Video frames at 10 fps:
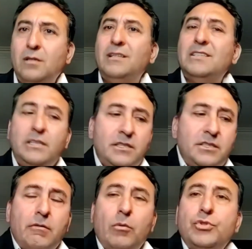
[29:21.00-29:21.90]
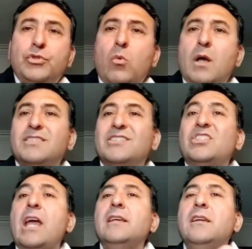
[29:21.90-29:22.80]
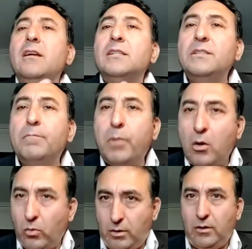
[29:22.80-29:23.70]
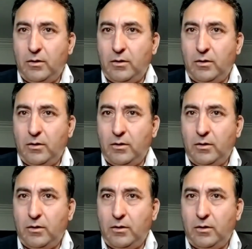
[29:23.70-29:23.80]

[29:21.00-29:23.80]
The citizen revolution was 10 years in power